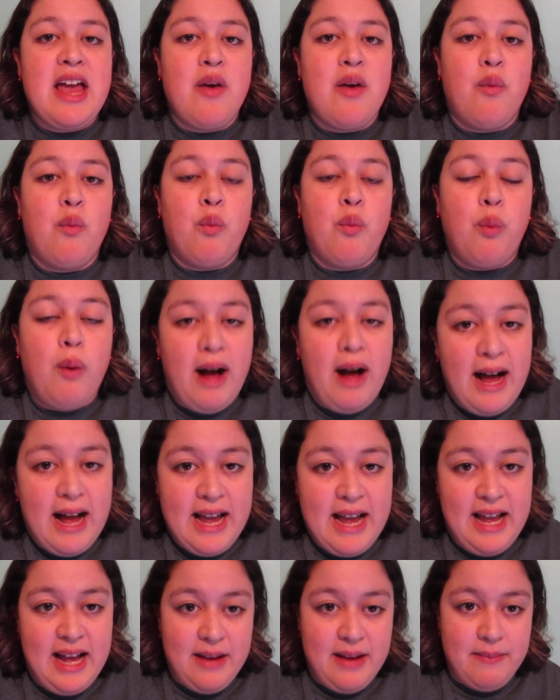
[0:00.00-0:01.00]

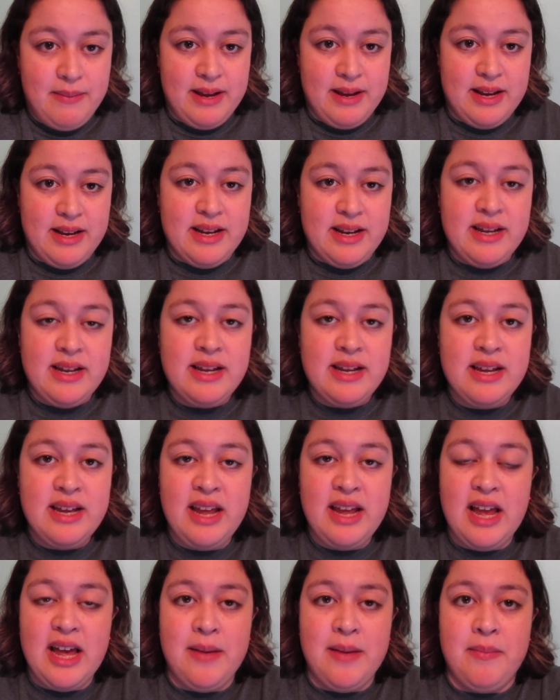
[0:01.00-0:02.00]
why I've been
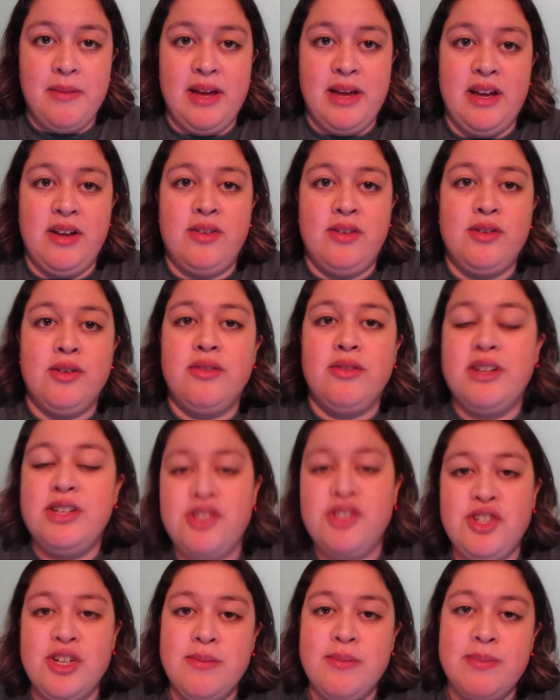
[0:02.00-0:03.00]
MIA. So
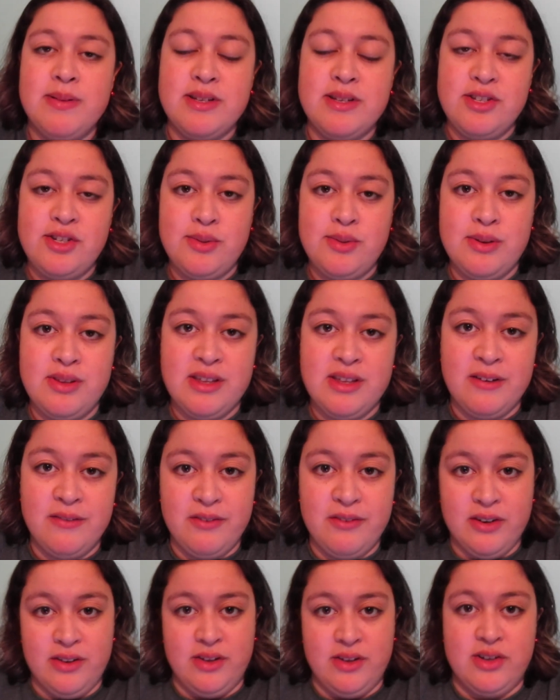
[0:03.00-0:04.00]
let's jump into it without
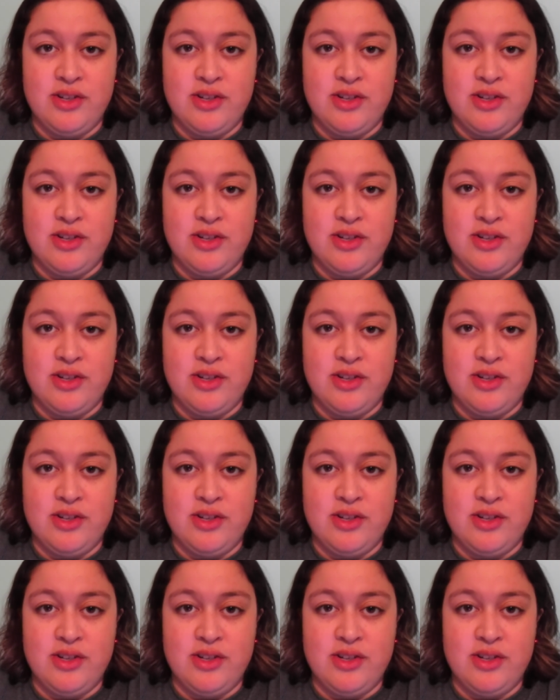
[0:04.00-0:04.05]
further